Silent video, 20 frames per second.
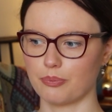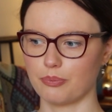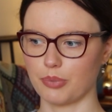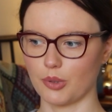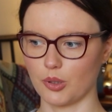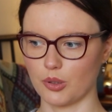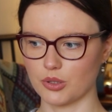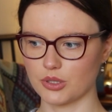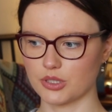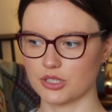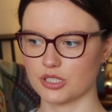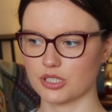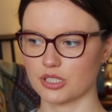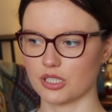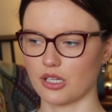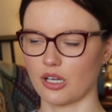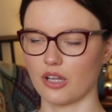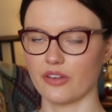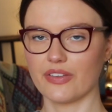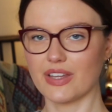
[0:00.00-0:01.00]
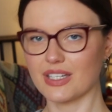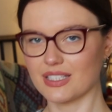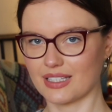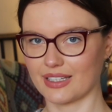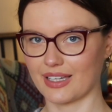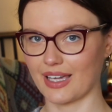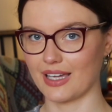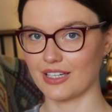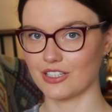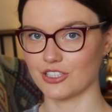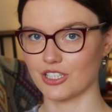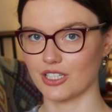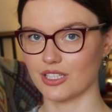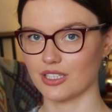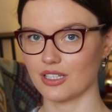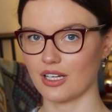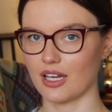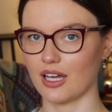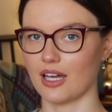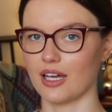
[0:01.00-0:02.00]
But on this
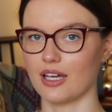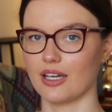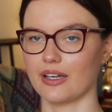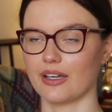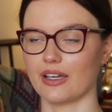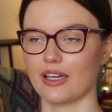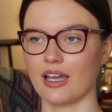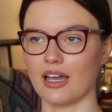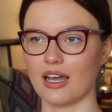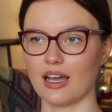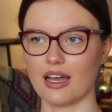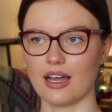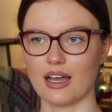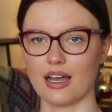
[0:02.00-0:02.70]
occasion I